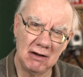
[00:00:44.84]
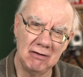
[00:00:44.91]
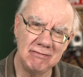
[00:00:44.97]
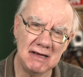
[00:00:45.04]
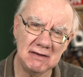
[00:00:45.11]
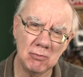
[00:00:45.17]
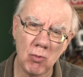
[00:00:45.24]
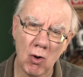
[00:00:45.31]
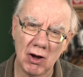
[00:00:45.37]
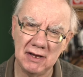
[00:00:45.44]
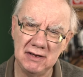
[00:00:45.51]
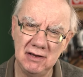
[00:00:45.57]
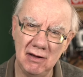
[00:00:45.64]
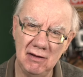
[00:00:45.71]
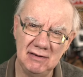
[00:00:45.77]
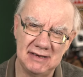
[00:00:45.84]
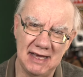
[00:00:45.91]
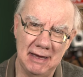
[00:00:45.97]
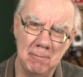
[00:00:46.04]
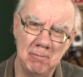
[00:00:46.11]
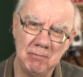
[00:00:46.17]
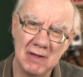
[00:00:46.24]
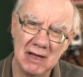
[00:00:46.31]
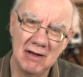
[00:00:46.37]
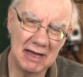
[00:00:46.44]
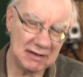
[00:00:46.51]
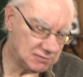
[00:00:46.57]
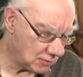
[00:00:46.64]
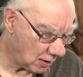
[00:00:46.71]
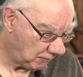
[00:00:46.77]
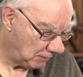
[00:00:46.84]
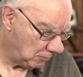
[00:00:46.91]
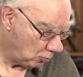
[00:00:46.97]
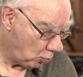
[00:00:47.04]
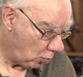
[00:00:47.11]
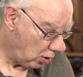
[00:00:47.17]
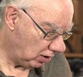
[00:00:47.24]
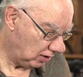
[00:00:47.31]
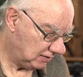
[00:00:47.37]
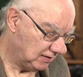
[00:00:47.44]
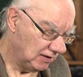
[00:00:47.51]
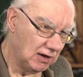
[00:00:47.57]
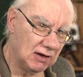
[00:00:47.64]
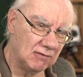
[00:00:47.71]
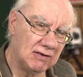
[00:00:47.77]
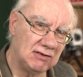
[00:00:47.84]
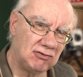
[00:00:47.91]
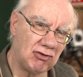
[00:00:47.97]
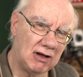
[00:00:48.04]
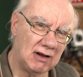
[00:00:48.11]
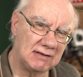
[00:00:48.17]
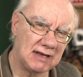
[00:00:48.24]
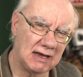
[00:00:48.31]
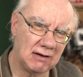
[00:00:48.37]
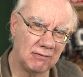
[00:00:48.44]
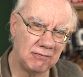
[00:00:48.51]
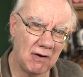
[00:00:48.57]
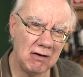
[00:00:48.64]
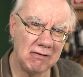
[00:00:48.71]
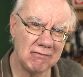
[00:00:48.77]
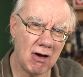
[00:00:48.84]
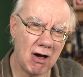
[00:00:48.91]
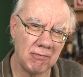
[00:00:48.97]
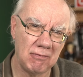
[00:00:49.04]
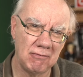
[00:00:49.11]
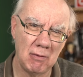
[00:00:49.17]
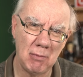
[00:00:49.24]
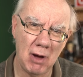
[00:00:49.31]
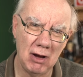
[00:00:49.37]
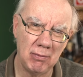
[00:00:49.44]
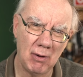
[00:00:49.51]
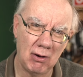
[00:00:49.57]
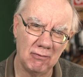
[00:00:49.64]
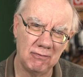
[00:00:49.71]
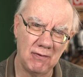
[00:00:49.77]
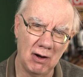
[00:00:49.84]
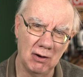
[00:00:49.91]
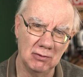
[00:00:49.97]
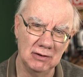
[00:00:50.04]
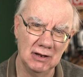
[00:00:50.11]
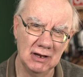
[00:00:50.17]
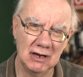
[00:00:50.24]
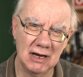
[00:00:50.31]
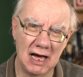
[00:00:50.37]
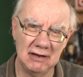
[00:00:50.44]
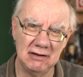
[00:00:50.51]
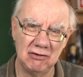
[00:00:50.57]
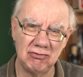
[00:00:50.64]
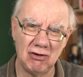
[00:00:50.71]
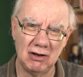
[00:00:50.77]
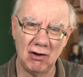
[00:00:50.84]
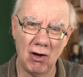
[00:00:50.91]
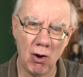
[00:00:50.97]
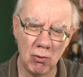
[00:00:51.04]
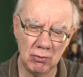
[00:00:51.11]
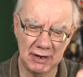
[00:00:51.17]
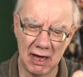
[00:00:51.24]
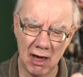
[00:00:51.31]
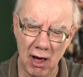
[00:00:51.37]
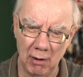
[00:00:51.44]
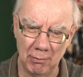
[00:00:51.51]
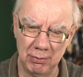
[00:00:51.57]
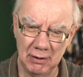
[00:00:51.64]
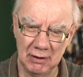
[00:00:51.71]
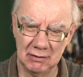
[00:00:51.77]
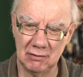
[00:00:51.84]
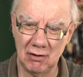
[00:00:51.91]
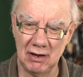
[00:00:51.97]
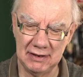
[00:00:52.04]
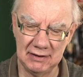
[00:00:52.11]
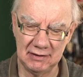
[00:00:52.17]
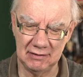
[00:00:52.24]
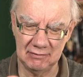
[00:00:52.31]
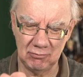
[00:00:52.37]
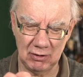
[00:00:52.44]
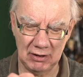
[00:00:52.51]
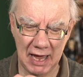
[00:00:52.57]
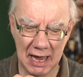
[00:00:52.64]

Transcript: And the reason why I use it, there's nothing worse than trying to take a photograph of a mobile phone and you're trying to hold it up like, well,